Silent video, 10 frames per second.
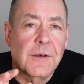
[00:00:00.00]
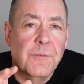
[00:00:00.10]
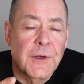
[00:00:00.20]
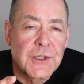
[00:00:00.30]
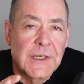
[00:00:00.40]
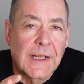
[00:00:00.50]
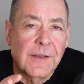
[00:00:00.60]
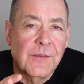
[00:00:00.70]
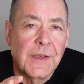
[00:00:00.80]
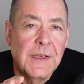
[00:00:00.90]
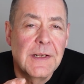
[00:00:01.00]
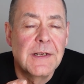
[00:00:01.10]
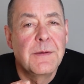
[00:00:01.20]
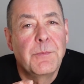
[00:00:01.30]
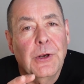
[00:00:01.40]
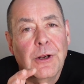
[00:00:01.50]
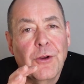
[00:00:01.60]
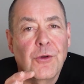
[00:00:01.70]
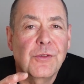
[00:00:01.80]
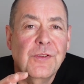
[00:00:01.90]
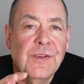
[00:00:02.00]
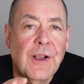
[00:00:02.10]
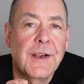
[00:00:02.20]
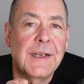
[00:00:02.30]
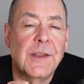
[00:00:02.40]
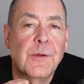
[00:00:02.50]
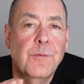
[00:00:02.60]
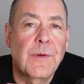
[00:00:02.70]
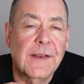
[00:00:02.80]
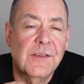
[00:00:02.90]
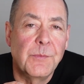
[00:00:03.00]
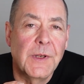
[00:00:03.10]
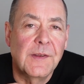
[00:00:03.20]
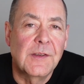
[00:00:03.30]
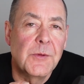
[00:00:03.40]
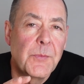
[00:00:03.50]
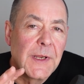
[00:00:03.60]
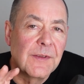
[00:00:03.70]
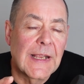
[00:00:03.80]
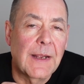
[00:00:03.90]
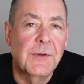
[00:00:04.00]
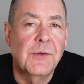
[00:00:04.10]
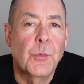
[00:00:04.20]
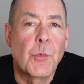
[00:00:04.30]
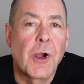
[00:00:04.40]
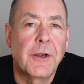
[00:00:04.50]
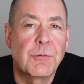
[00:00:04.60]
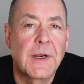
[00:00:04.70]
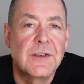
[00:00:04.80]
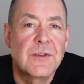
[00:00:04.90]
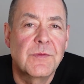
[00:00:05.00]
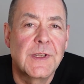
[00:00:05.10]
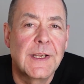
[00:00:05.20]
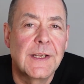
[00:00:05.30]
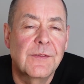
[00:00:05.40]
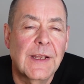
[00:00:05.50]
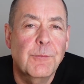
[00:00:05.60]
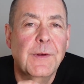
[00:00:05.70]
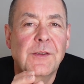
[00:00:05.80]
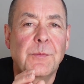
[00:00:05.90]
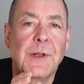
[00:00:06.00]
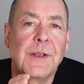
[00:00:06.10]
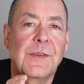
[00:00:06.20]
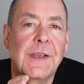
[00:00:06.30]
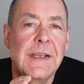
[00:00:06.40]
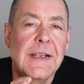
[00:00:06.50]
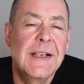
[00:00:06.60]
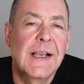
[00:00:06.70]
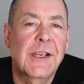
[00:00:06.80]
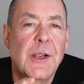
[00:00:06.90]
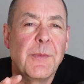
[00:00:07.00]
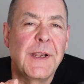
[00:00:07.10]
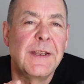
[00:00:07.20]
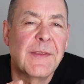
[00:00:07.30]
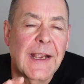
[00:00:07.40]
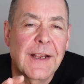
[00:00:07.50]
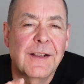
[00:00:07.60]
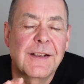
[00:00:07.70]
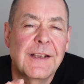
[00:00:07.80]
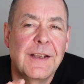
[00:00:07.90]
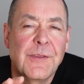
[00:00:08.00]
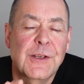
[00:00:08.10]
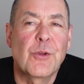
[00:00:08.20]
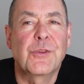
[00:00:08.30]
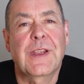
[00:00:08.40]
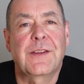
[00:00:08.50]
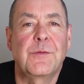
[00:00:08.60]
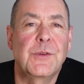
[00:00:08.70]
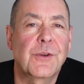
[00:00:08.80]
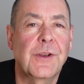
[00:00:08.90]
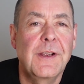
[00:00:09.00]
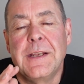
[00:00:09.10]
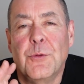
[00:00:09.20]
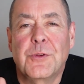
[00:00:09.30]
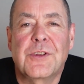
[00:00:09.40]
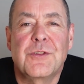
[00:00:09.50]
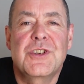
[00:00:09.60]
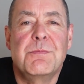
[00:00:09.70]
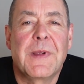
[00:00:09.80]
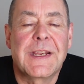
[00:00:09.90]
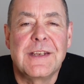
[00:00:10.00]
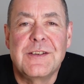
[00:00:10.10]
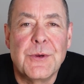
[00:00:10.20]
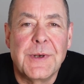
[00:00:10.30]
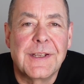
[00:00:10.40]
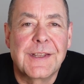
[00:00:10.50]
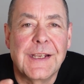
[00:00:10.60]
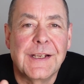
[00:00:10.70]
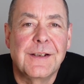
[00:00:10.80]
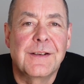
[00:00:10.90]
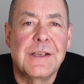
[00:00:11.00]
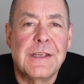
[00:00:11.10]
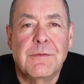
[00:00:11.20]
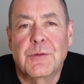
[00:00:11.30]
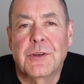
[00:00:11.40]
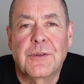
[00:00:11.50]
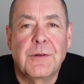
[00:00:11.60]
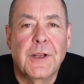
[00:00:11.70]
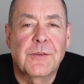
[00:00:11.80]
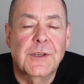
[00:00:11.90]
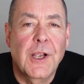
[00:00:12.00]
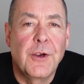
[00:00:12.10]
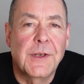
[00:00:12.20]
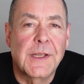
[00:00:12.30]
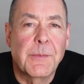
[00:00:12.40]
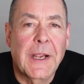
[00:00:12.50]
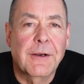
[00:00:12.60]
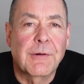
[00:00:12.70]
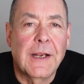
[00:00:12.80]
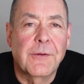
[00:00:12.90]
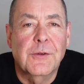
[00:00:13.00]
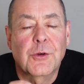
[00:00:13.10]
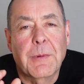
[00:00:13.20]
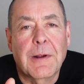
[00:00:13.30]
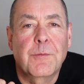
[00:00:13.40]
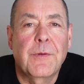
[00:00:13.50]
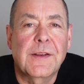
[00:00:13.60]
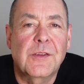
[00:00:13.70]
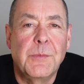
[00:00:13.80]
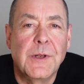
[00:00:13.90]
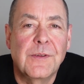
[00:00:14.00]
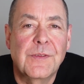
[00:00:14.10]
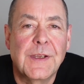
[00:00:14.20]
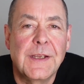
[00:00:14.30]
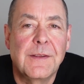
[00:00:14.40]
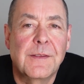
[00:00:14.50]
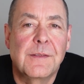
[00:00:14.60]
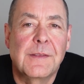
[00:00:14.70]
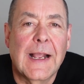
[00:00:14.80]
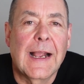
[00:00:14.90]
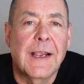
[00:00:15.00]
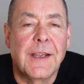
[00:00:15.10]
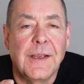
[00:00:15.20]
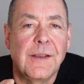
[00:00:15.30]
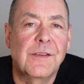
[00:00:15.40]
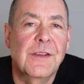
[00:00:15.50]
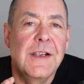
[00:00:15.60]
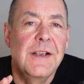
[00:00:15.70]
functionality, but alongside it, the flexibility to be adapted to a wide range of needs. Now, flexibility, I don't mean that in the context if in order to make it do anything, you've got to do loads of coding in the background. I talk about flexibility that is